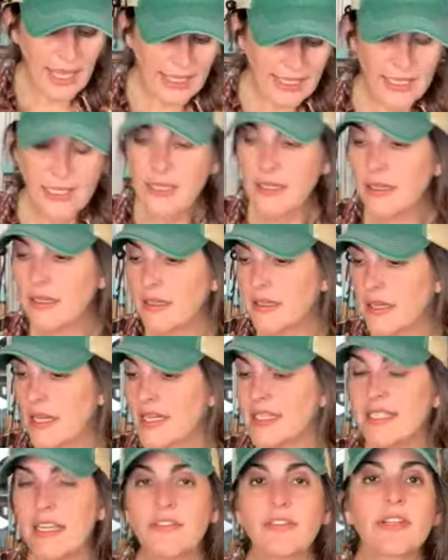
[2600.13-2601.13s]
I can
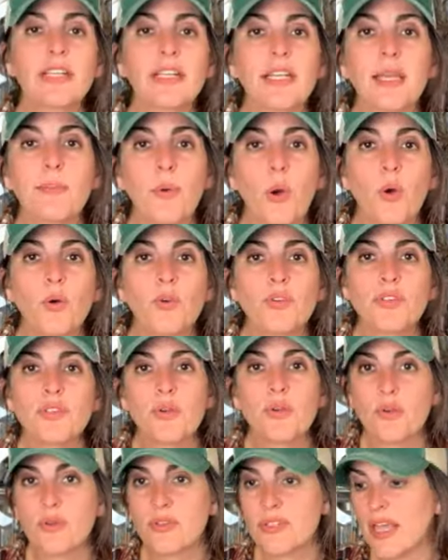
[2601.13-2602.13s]
definitely post
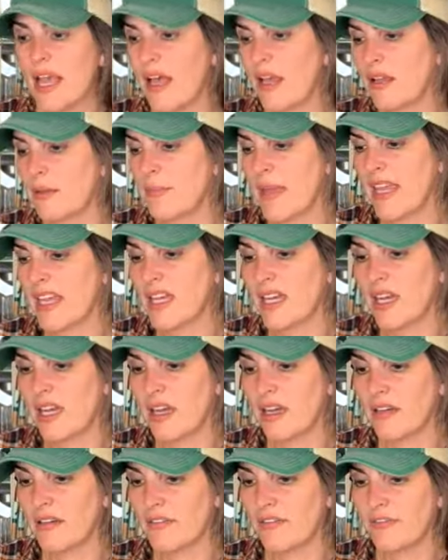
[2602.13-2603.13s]
those. I'll make
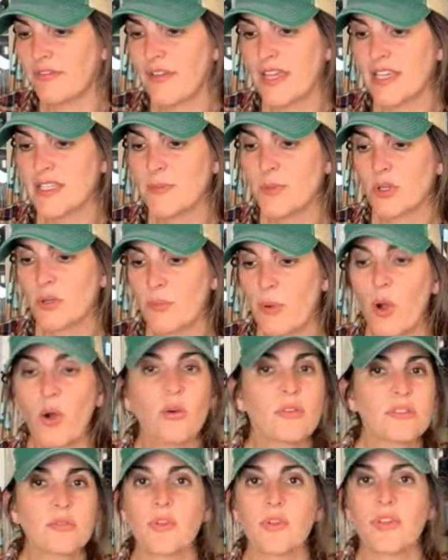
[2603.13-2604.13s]
a Facebook
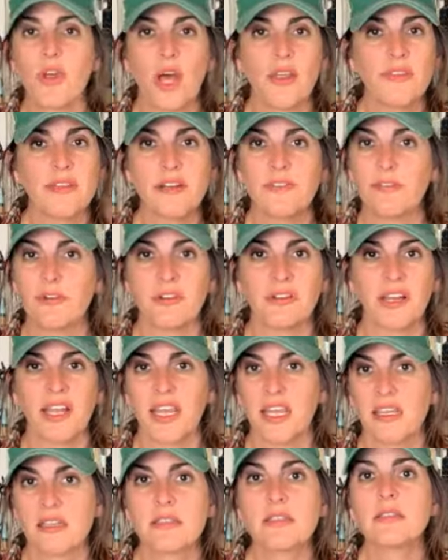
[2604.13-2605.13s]
post with all the different
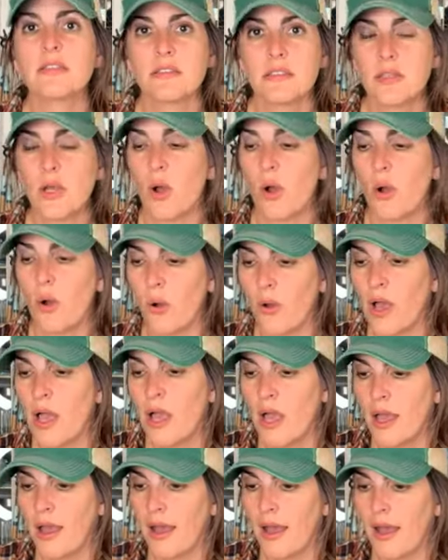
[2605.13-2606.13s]
links. So
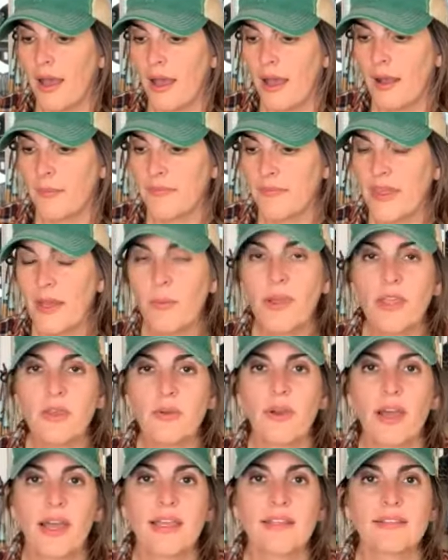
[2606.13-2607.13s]
um, that way you
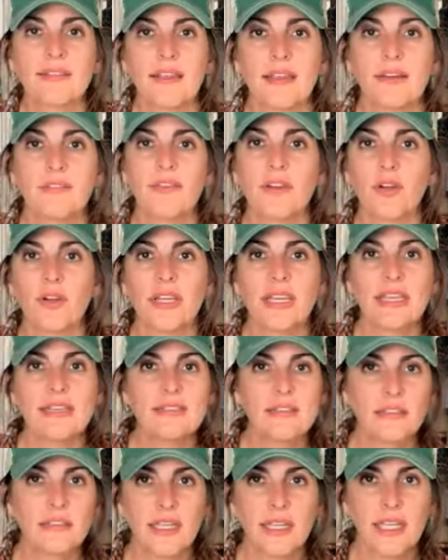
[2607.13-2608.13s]
guys can very
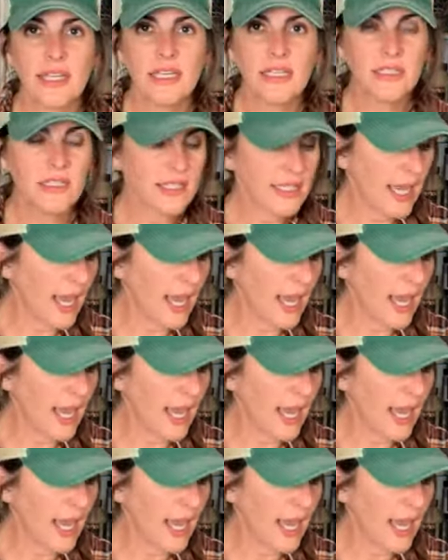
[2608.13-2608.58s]
easily click